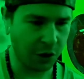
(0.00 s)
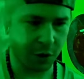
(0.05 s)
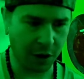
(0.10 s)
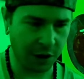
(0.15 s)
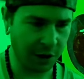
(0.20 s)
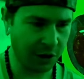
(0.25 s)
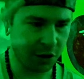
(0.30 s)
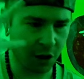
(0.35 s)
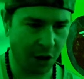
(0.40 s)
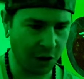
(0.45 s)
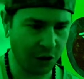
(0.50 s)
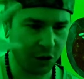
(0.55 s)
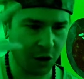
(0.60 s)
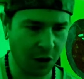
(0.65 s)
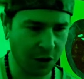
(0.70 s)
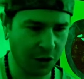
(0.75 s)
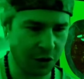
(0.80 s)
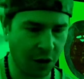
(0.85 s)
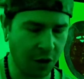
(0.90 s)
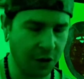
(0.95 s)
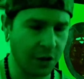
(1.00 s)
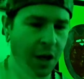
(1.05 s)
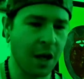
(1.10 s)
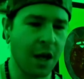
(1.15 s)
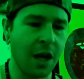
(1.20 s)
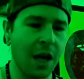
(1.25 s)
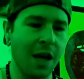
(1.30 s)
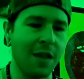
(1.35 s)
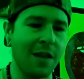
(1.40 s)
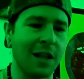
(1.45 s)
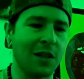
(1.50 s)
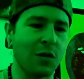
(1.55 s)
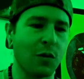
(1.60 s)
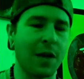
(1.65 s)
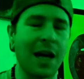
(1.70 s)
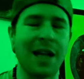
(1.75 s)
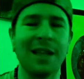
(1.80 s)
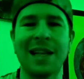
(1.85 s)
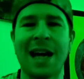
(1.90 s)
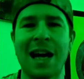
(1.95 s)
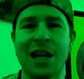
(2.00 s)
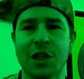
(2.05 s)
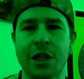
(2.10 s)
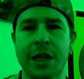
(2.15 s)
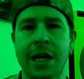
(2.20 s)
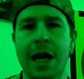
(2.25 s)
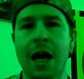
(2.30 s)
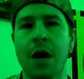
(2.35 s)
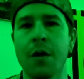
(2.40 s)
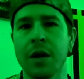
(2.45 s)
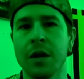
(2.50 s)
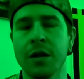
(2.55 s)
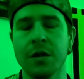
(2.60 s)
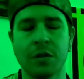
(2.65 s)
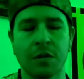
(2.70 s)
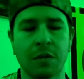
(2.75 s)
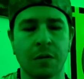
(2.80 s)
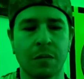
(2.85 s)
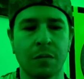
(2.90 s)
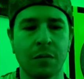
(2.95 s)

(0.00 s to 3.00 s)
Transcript: stars, and that's where that lashing out is.